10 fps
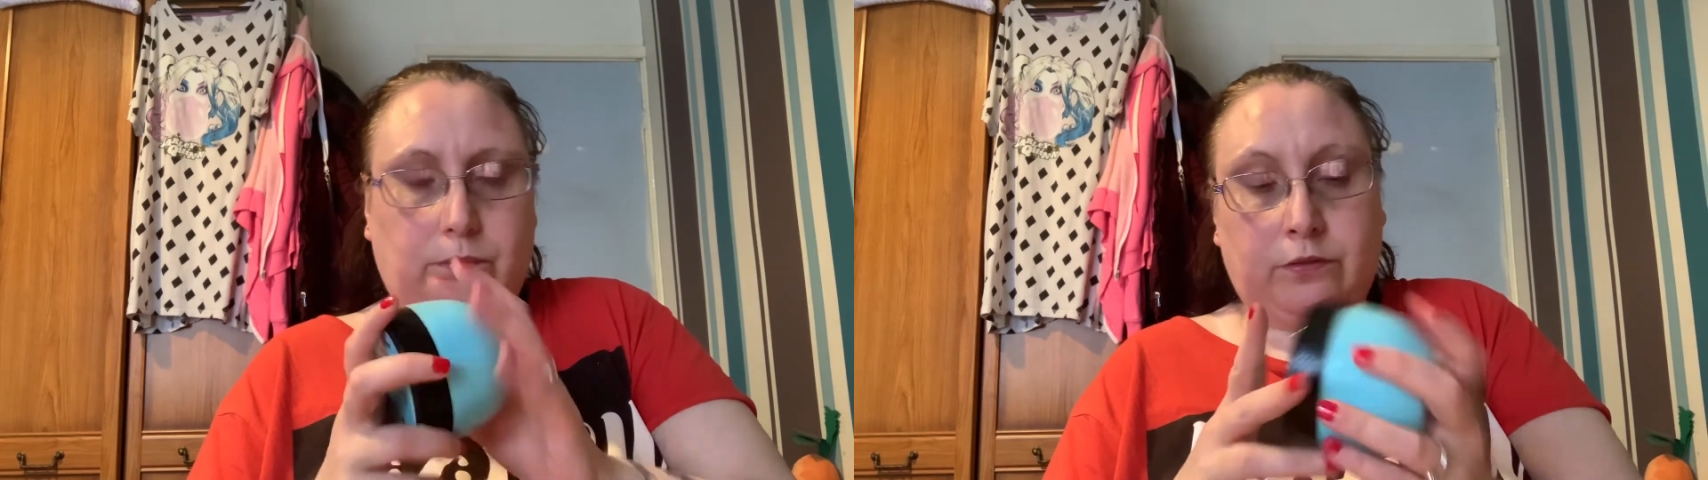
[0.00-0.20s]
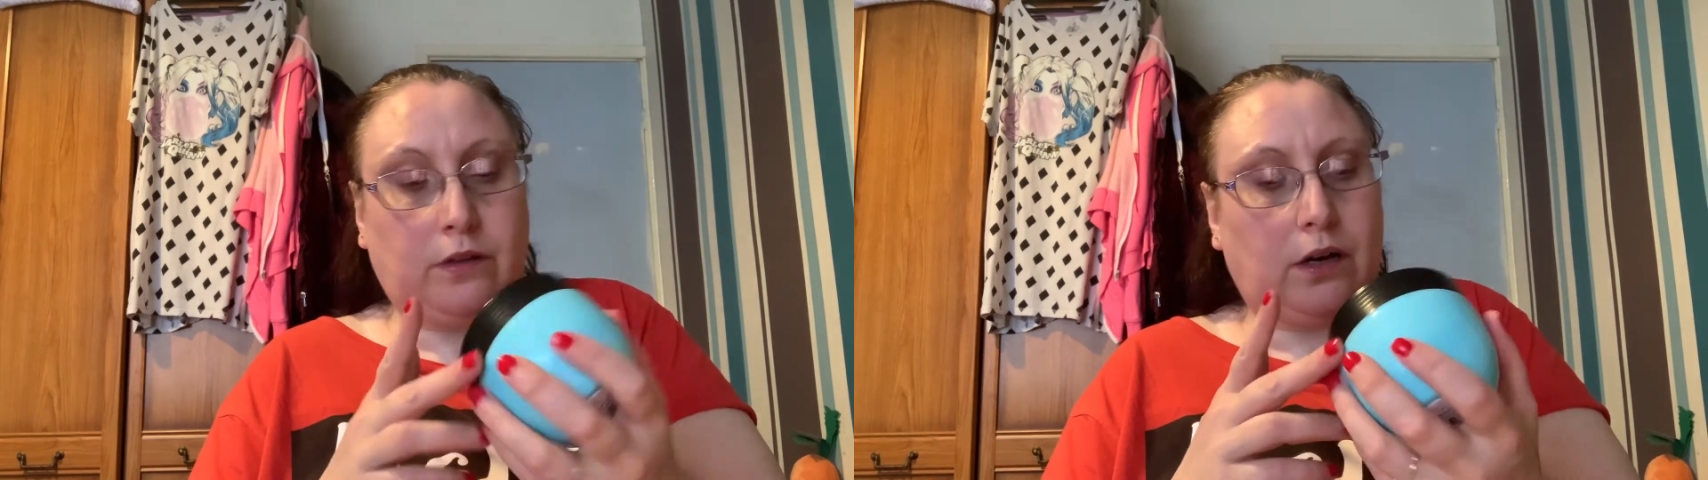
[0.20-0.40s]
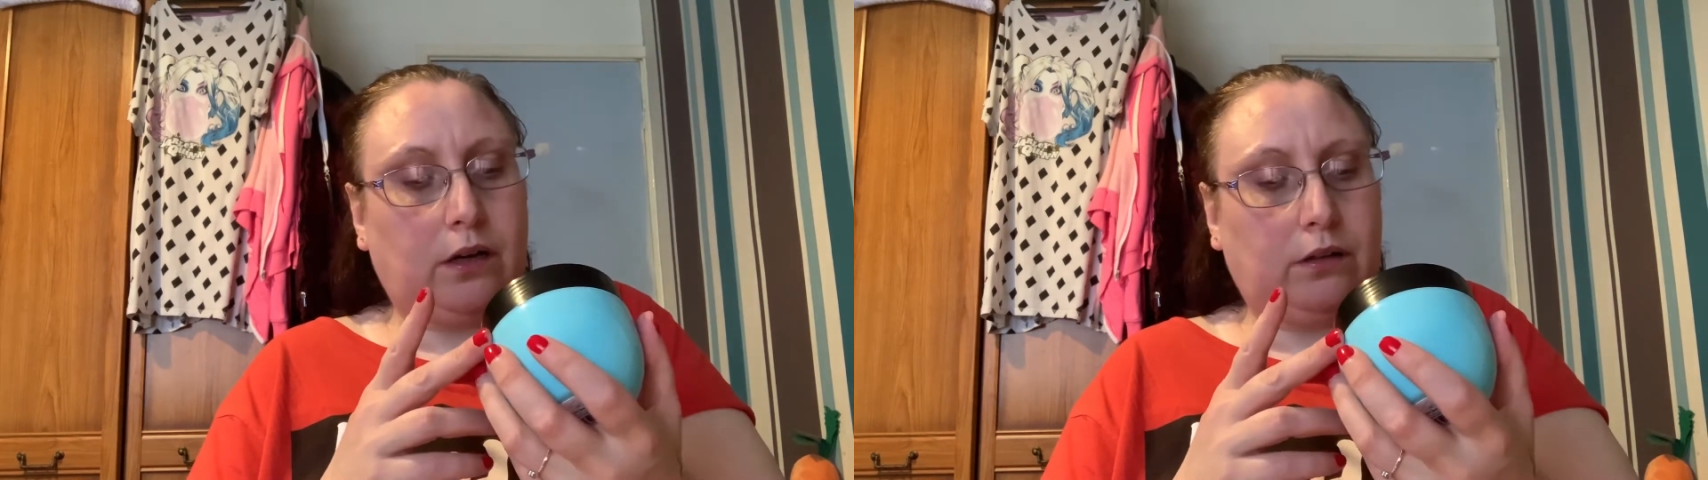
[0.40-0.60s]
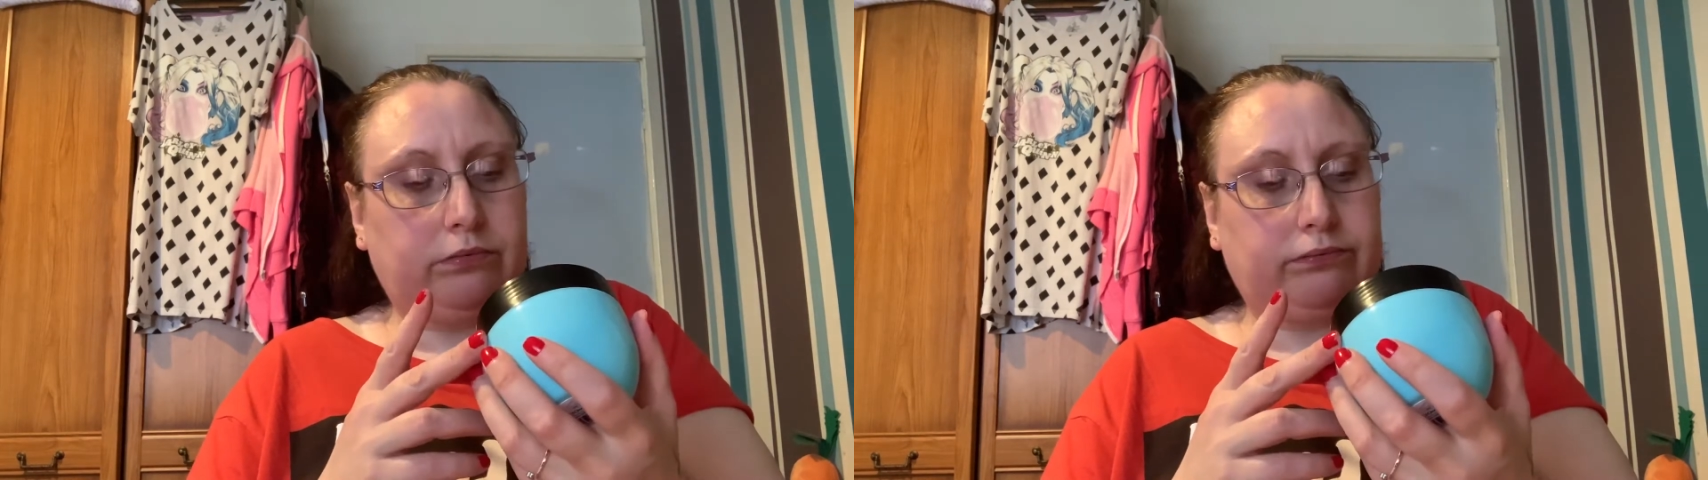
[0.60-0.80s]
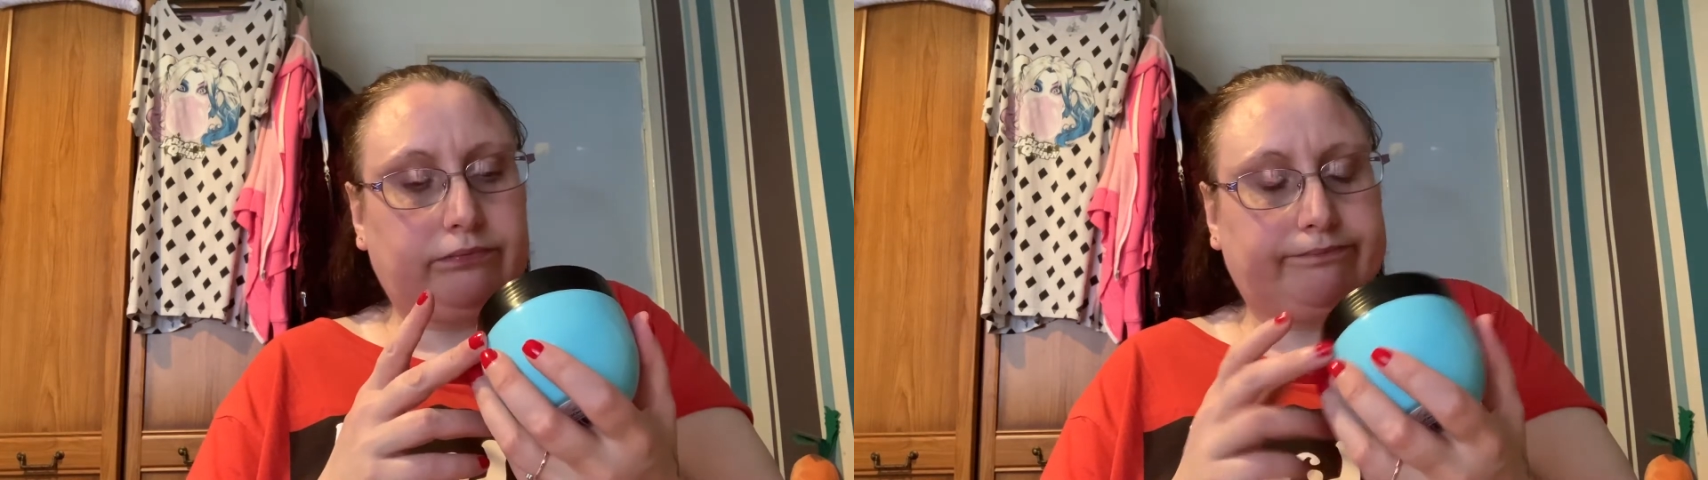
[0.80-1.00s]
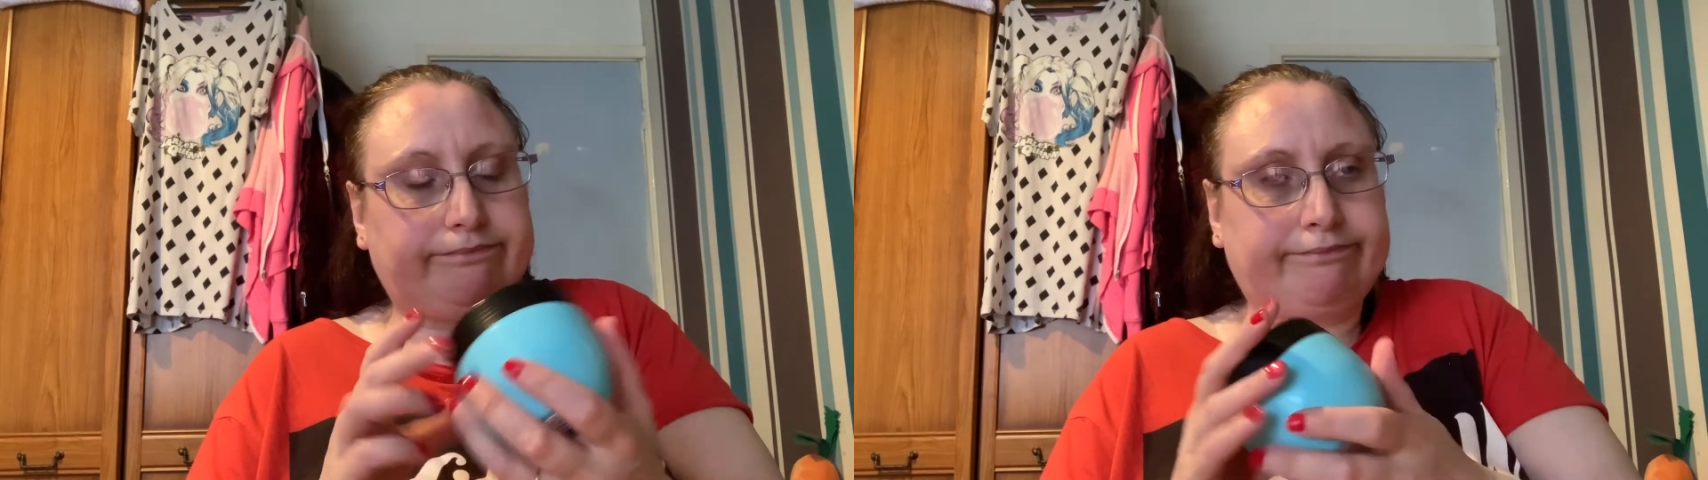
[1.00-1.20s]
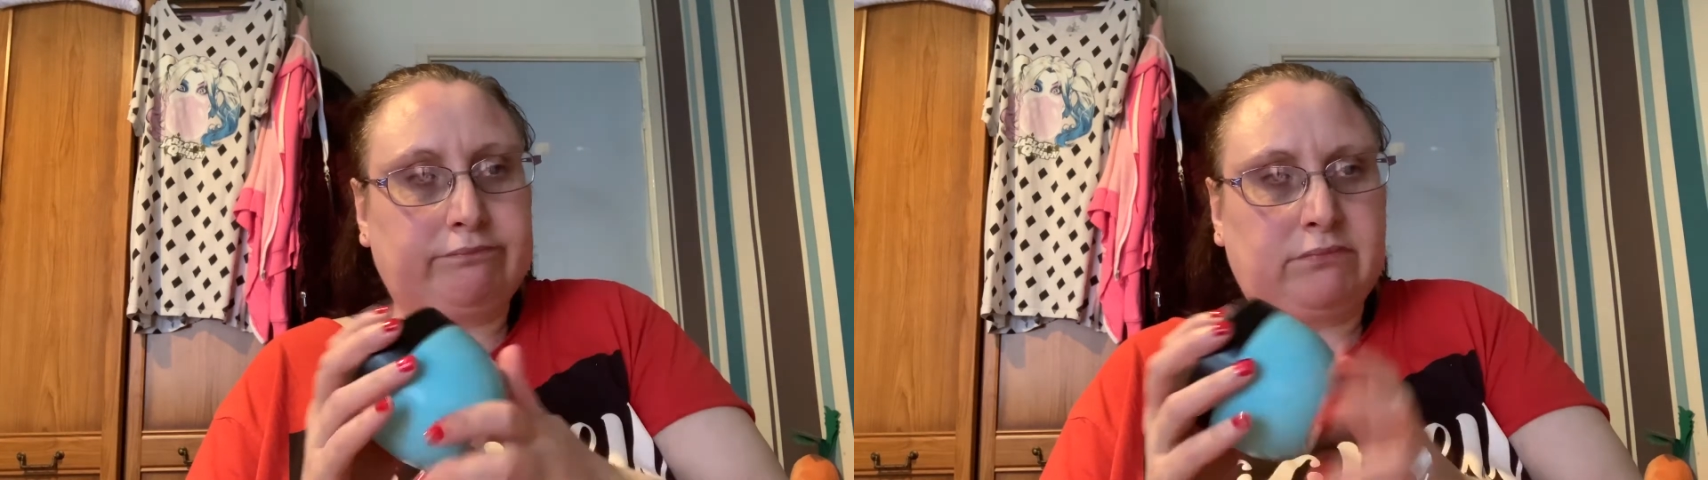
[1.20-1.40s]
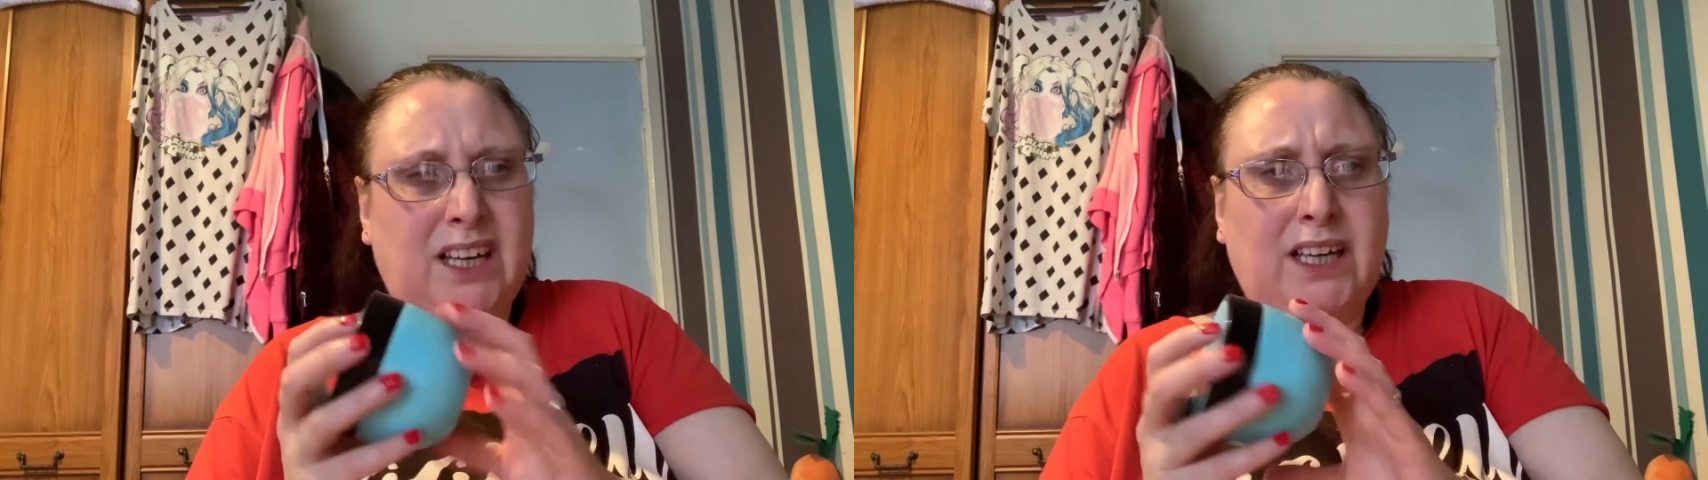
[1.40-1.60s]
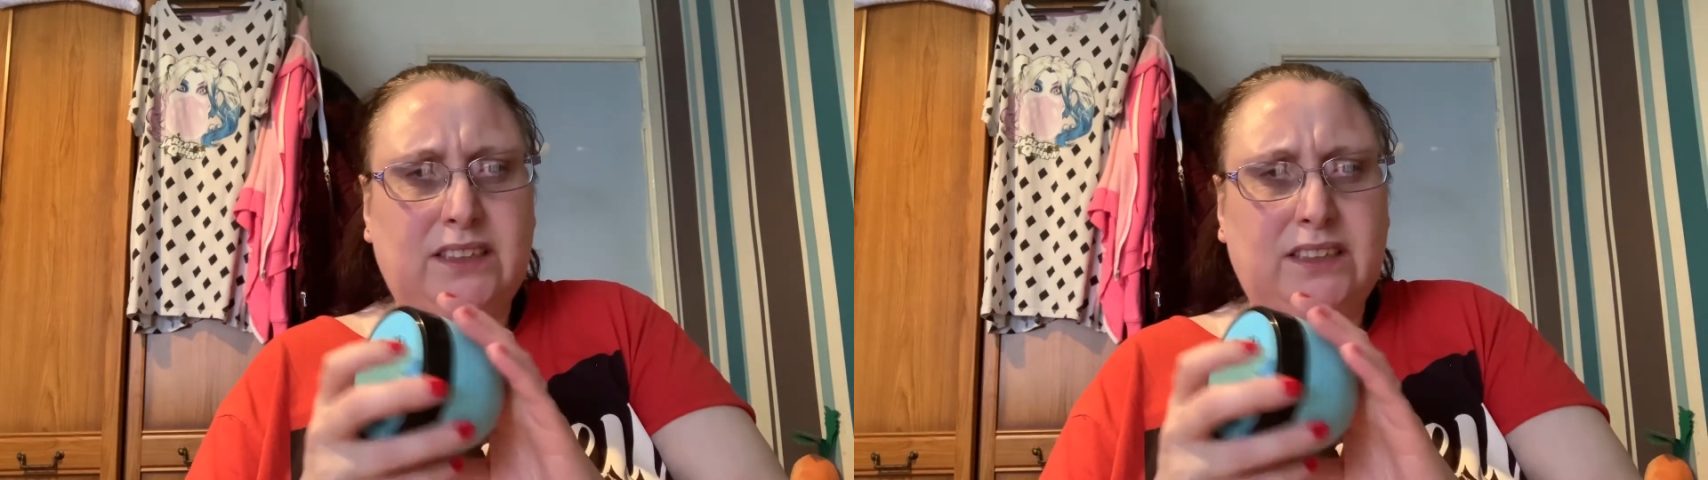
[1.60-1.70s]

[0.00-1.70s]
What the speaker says: So that